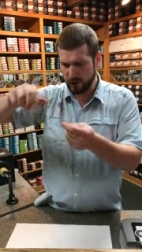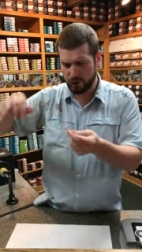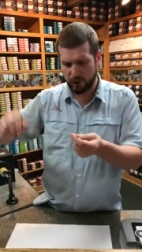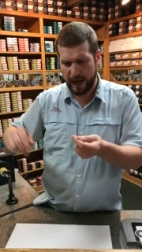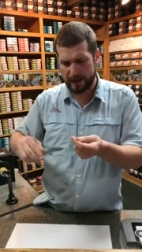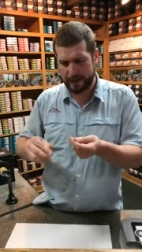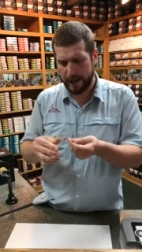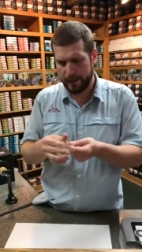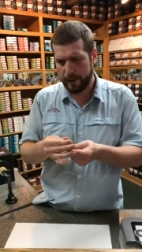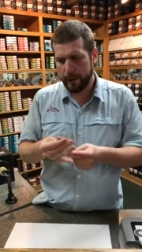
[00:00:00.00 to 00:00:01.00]
So that
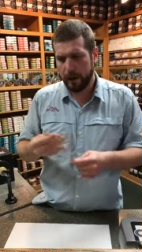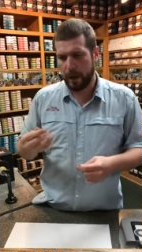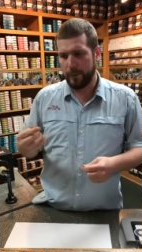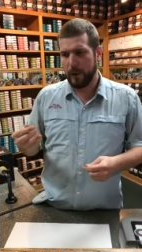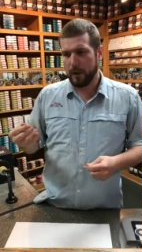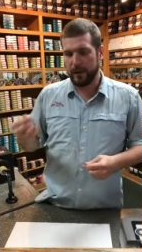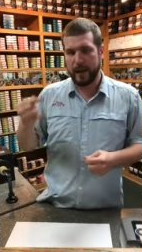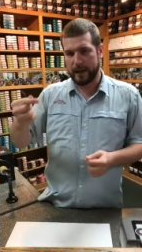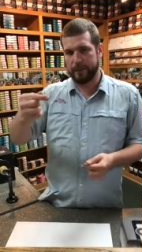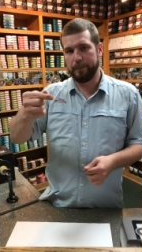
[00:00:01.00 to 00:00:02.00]
said, um, the
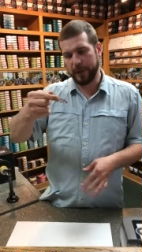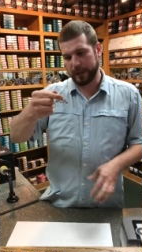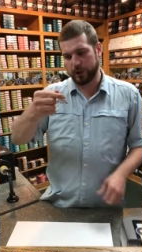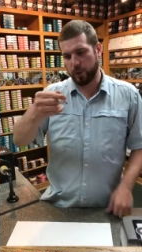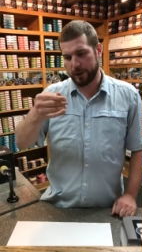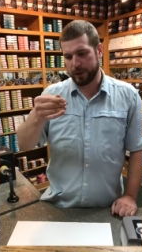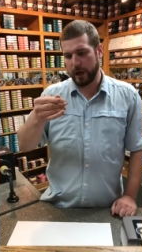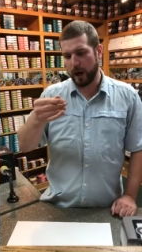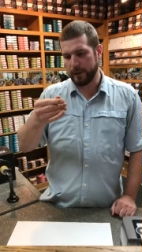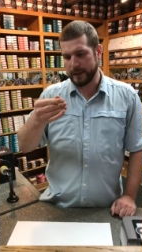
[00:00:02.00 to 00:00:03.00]
next biggest question
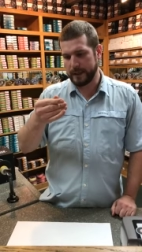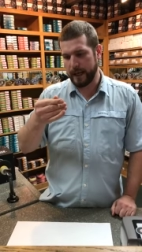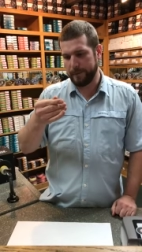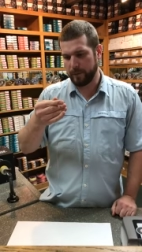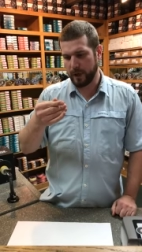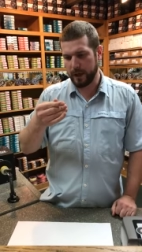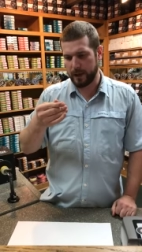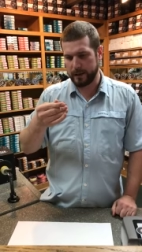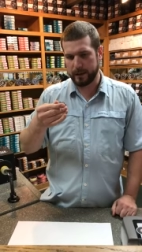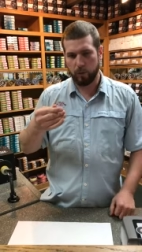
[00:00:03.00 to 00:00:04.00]
I always get
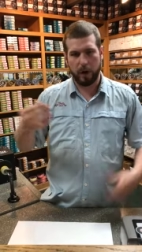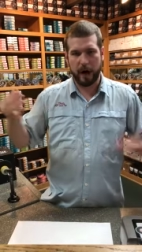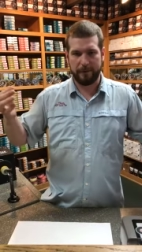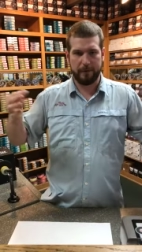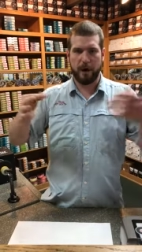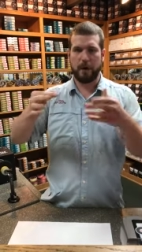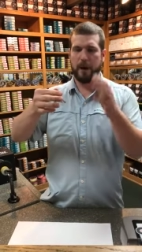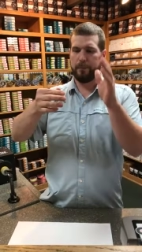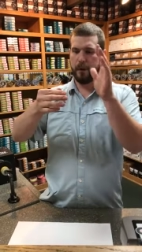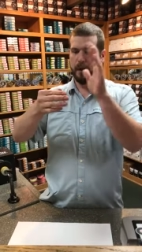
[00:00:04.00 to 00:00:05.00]
is, well, how far do
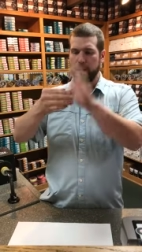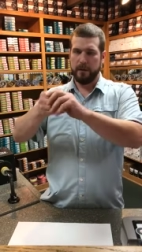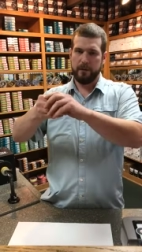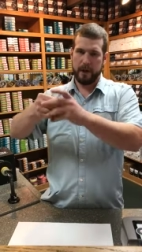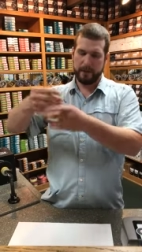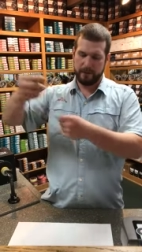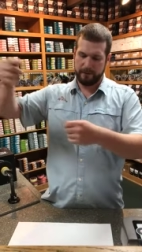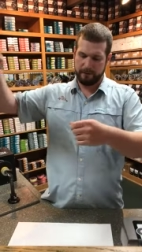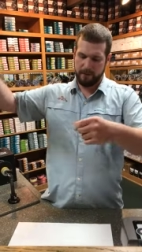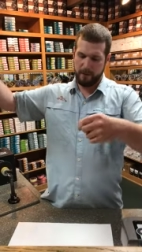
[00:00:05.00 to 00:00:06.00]
I put this
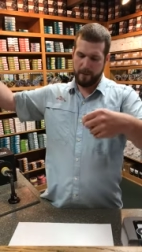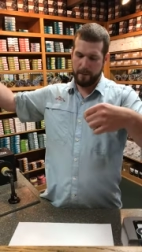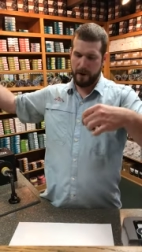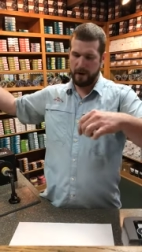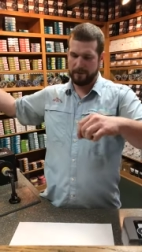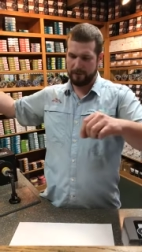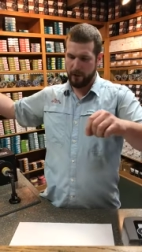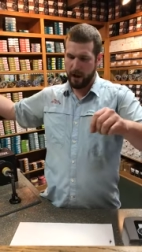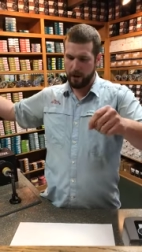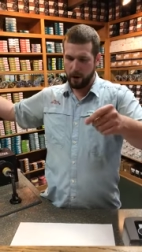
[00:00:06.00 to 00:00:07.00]
from my bottom fly?